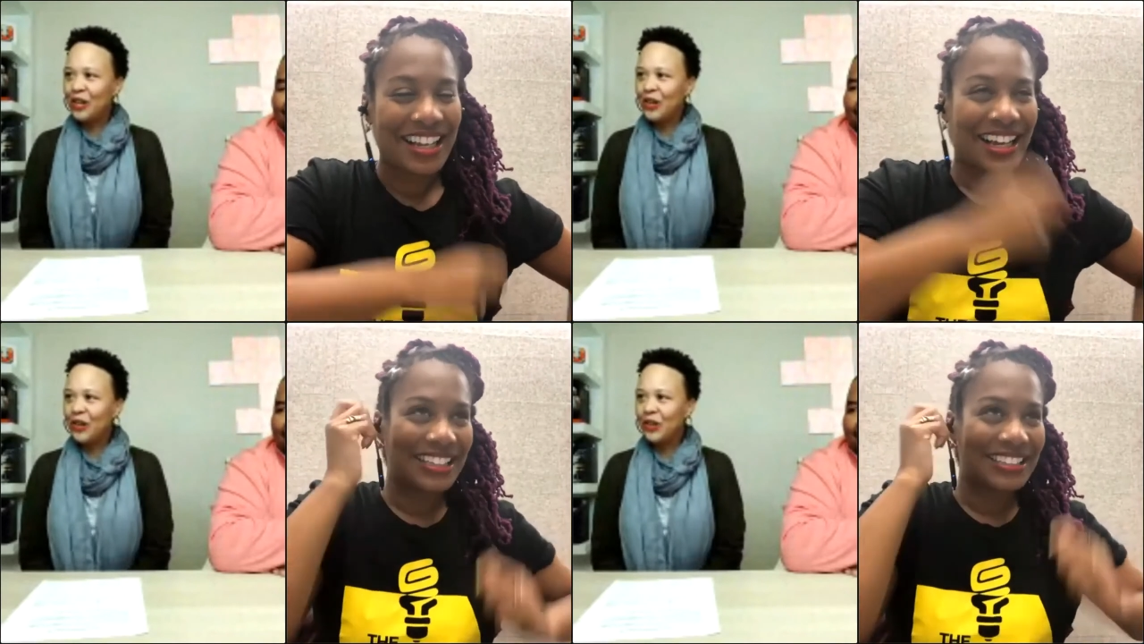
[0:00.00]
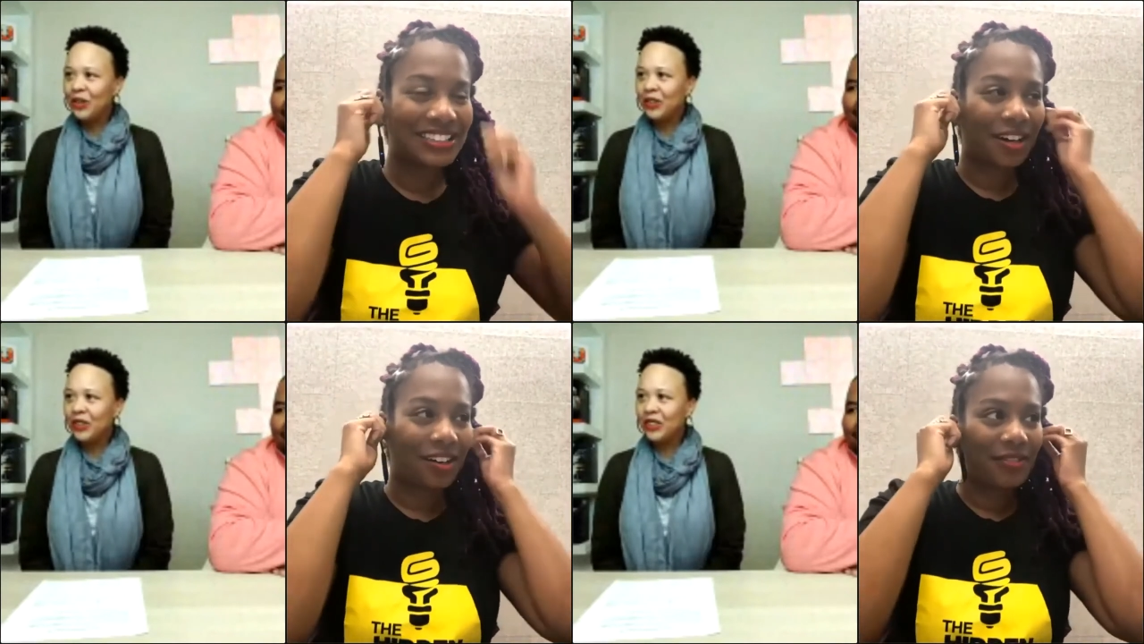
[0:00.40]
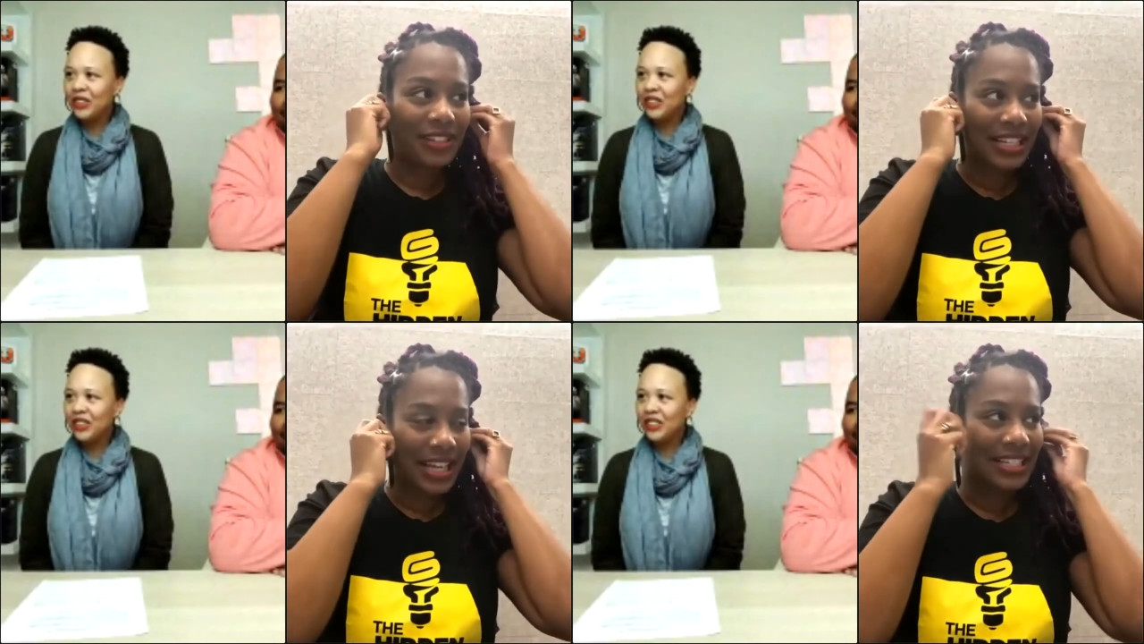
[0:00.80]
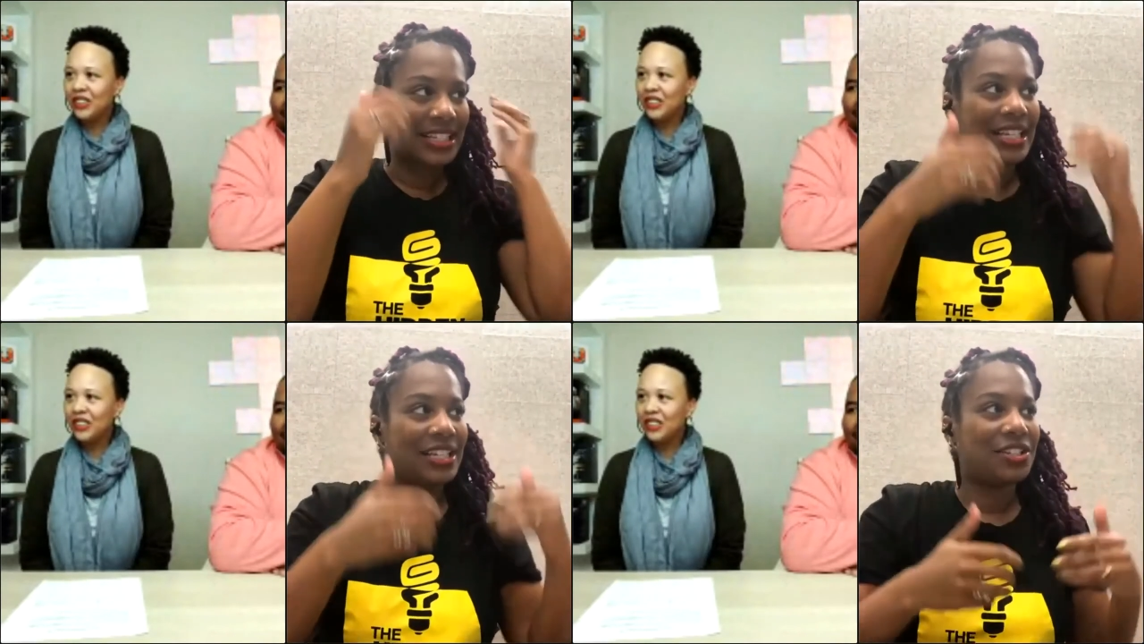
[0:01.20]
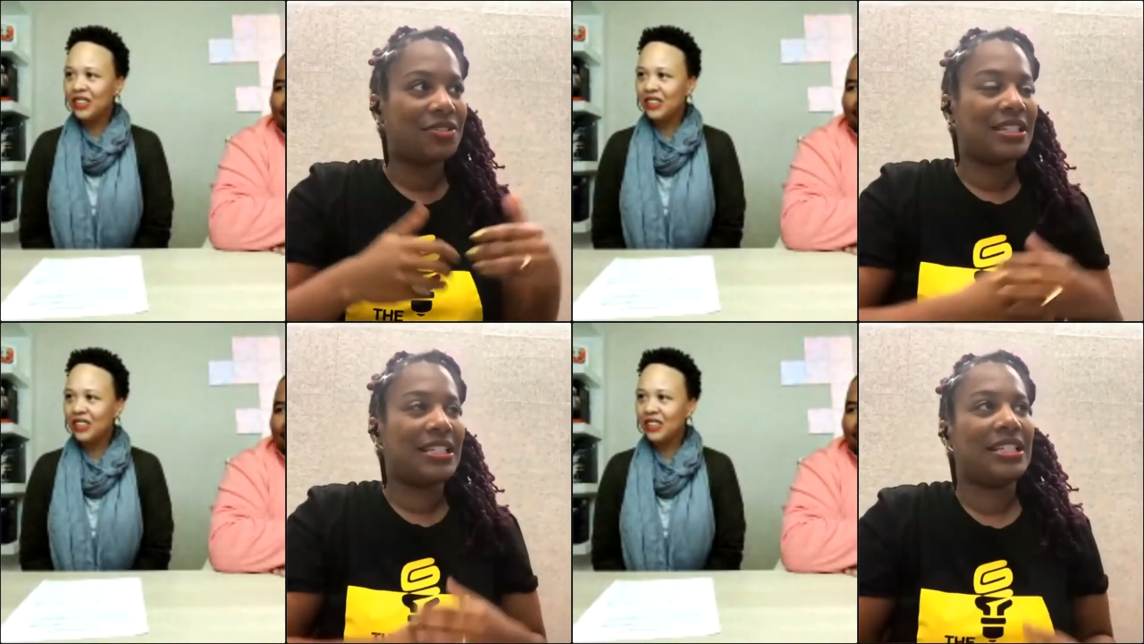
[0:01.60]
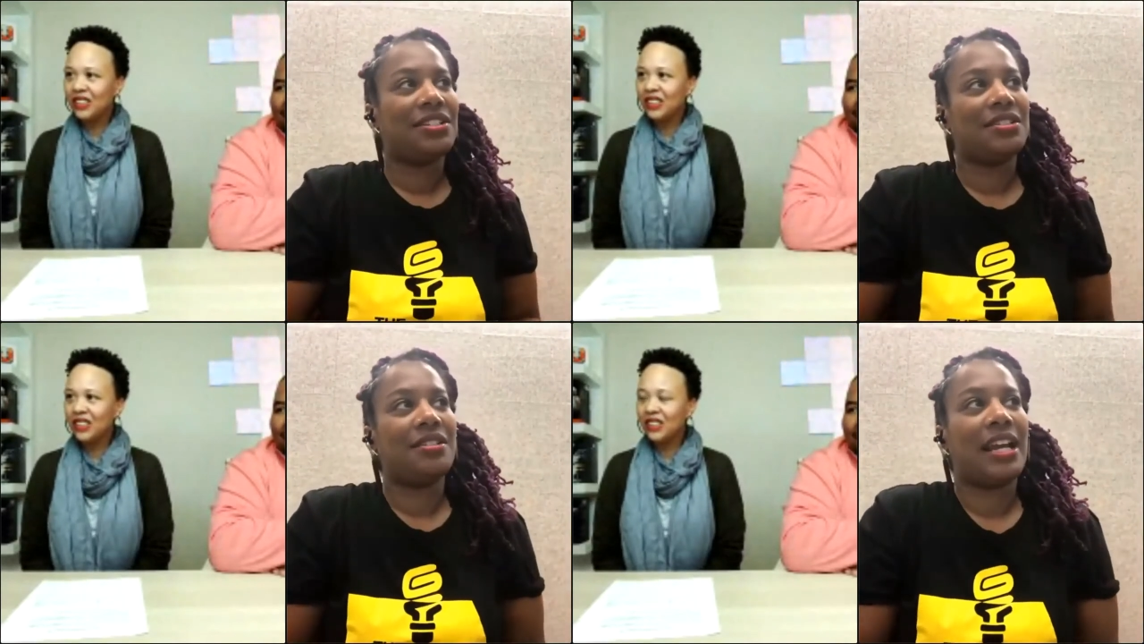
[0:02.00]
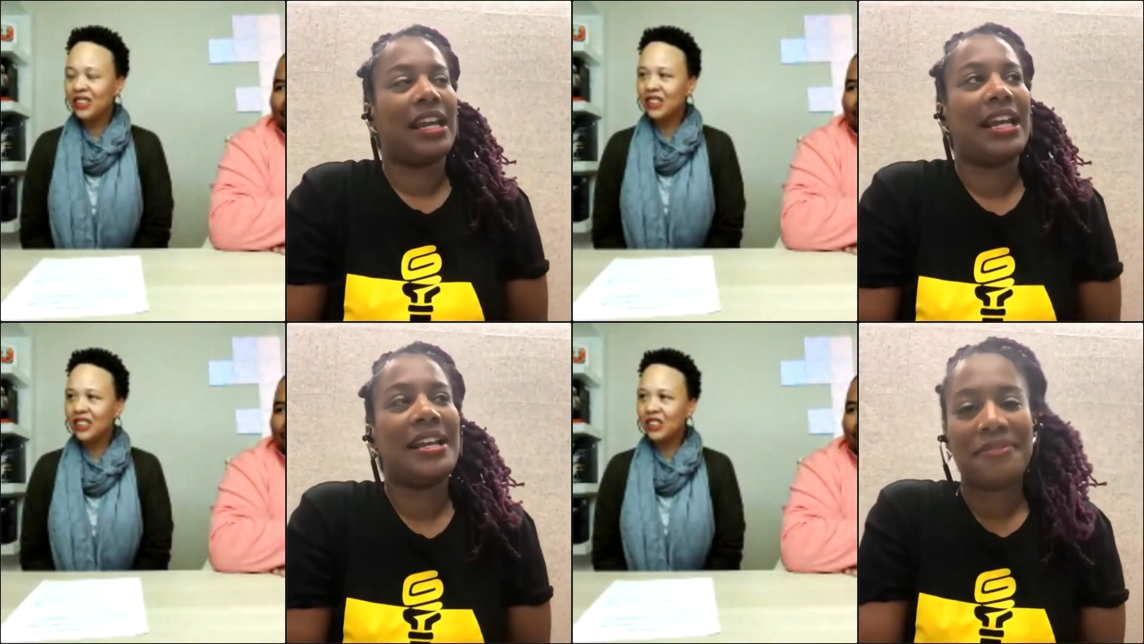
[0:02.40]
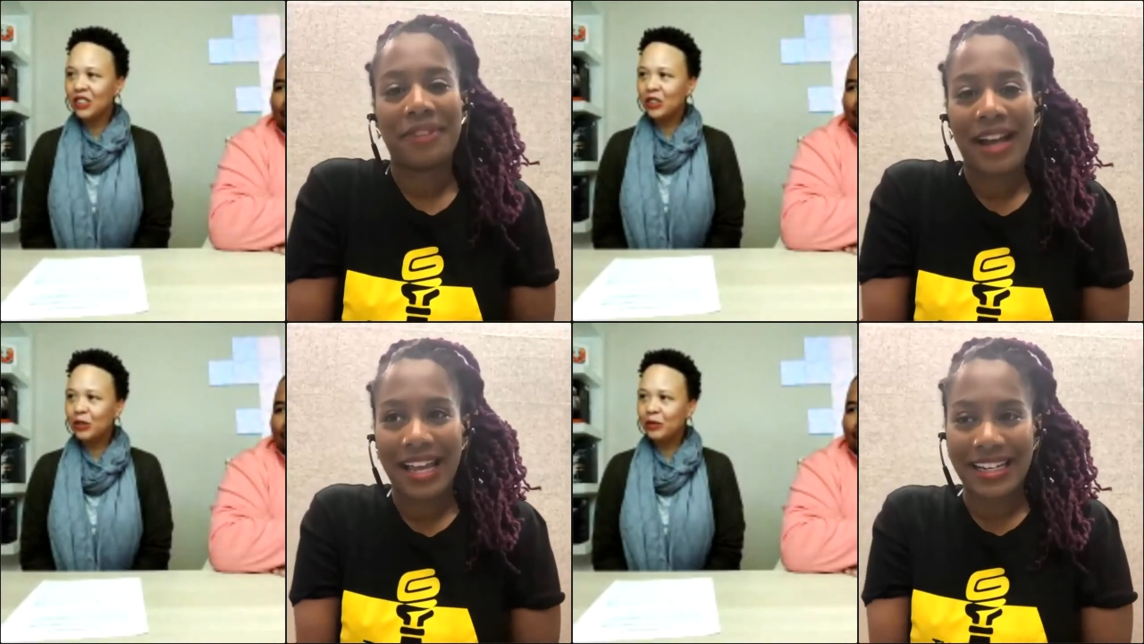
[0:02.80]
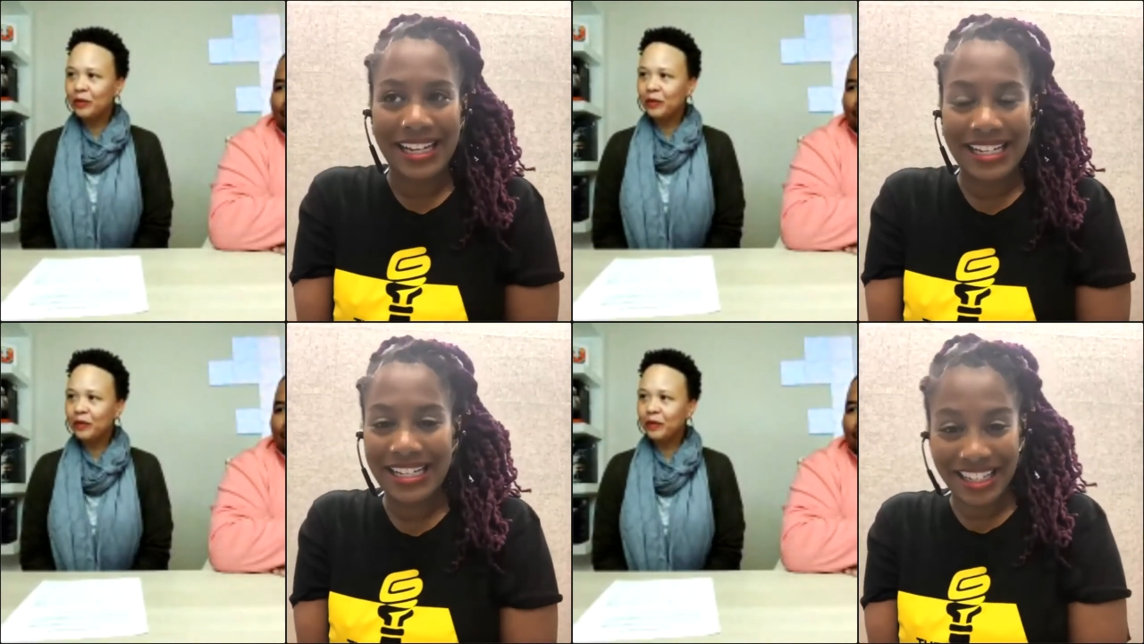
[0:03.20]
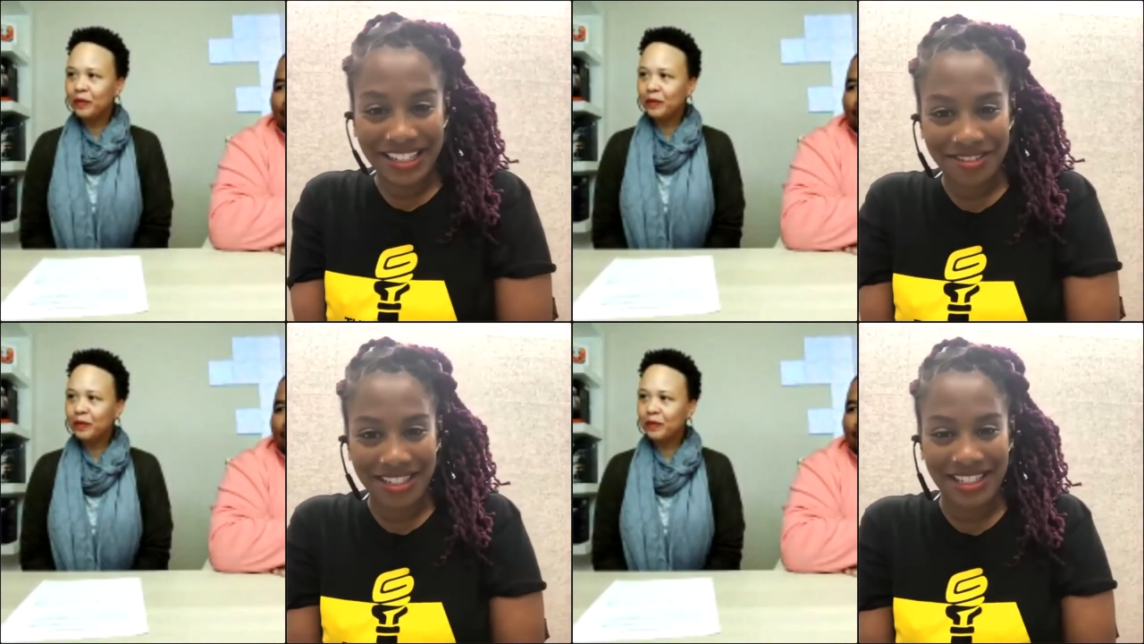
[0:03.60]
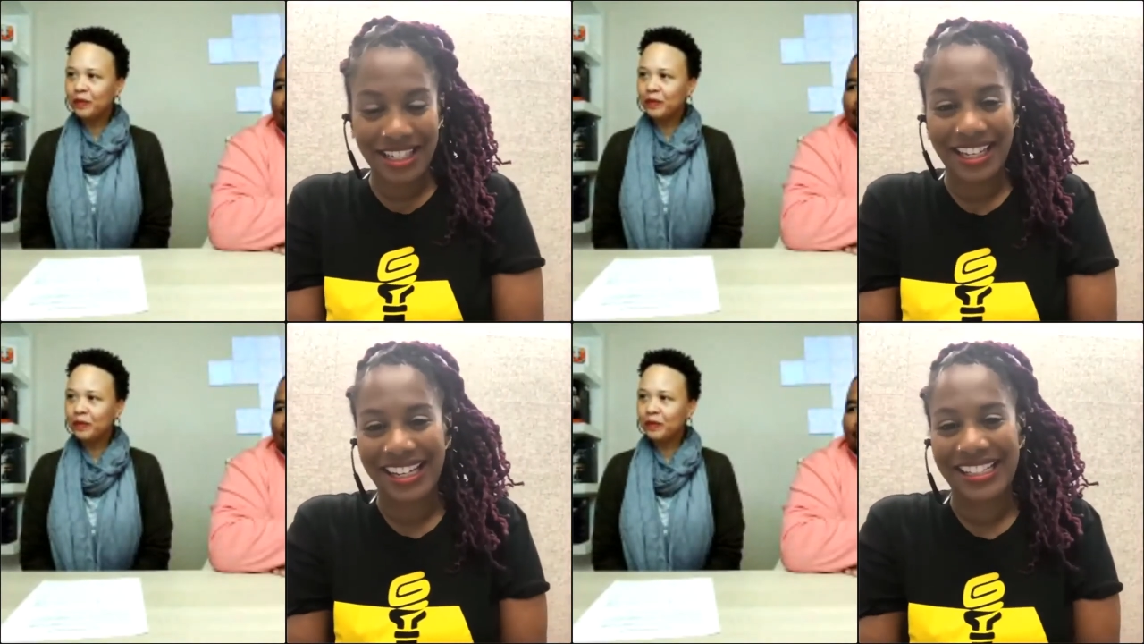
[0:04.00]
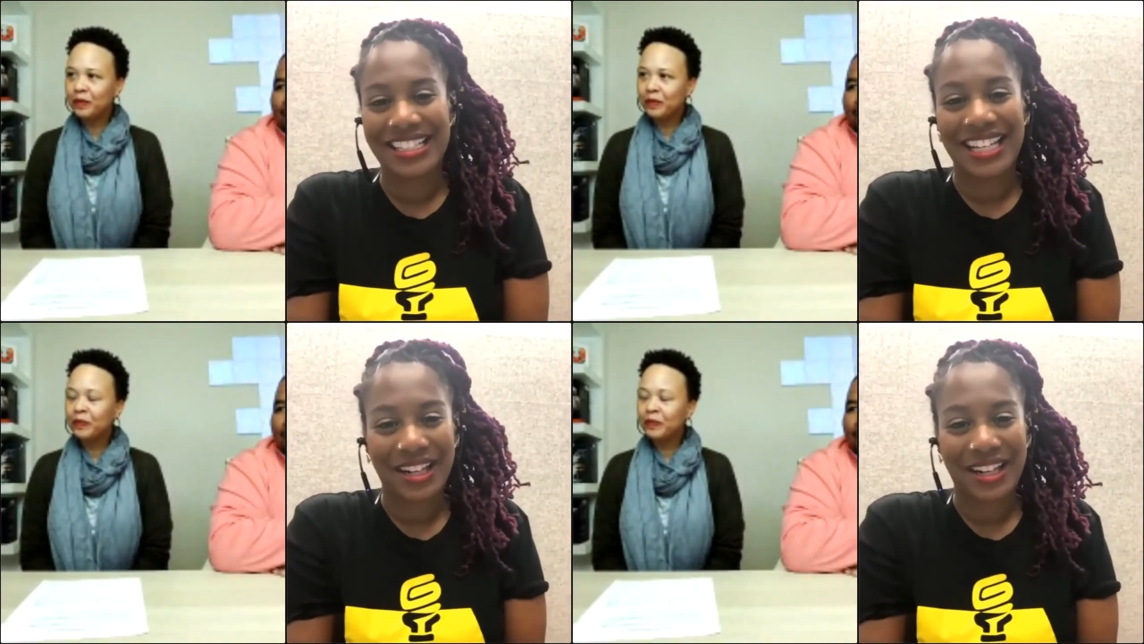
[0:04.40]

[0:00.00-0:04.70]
Speaker 1: I started off as a history teacher, and I never had any interest in getting into tech